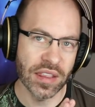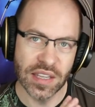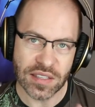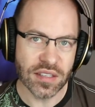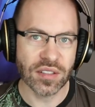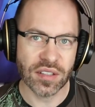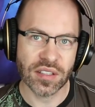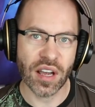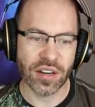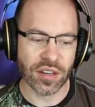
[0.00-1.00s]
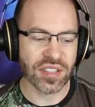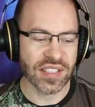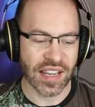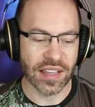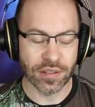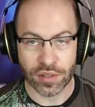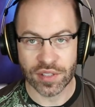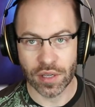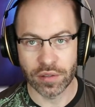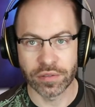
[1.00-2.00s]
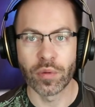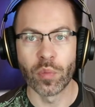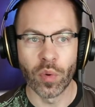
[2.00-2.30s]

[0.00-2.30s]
This is just to understand yourself,